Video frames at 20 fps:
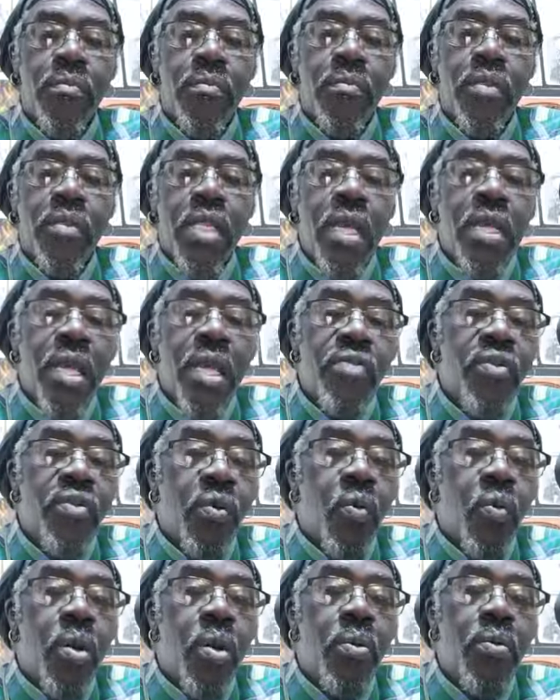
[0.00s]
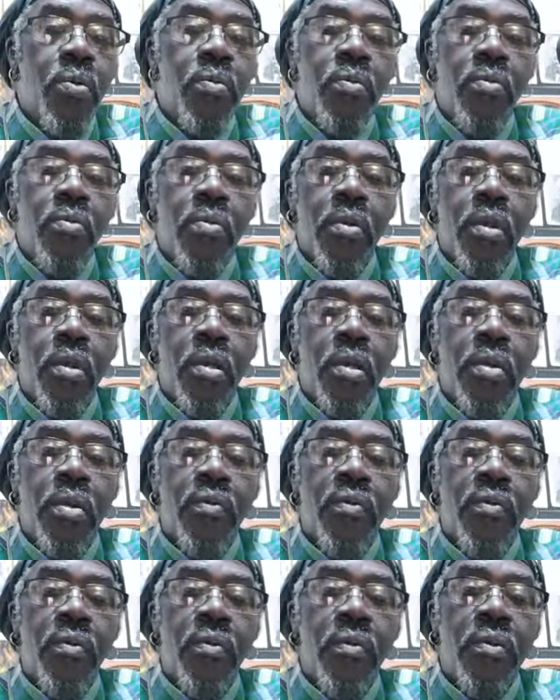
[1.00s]
And that's a quote
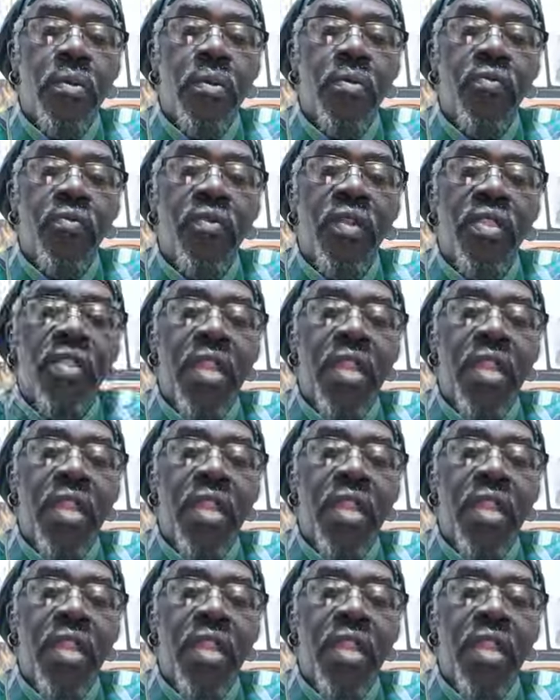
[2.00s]
from